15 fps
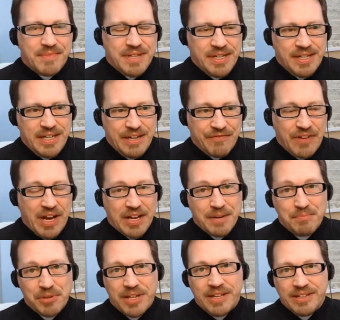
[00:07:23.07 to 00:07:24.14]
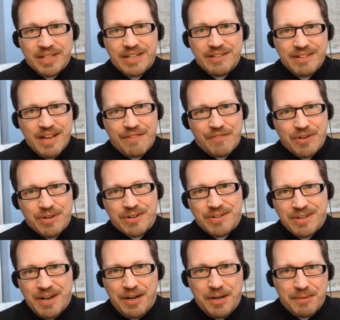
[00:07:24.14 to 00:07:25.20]
if not completely, if
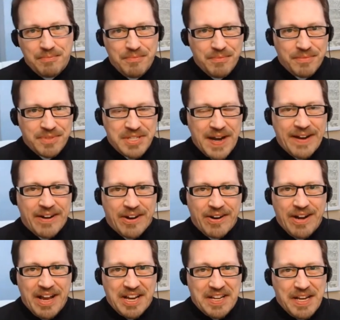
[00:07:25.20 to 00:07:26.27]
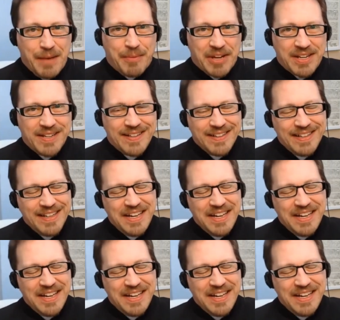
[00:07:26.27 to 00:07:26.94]
you're a diehard academic.